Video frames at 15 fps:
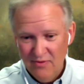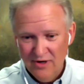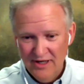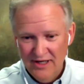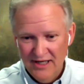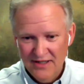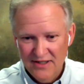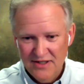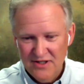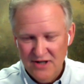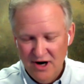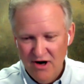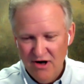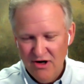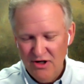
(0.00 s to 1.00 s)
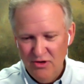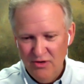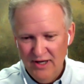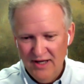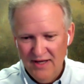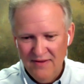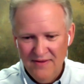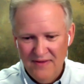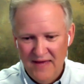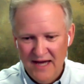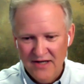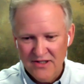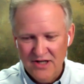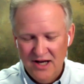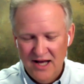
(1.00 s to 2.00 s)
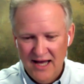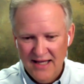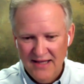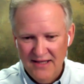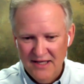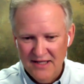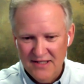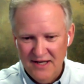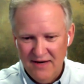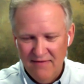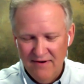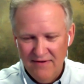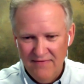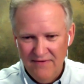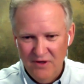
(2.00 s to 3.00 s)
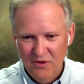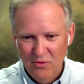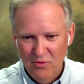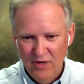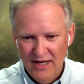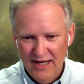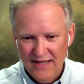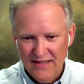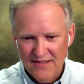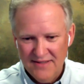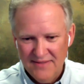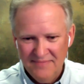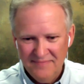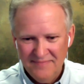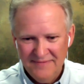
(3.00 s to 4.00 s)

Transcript: We're going to start doing things like this every few weeks.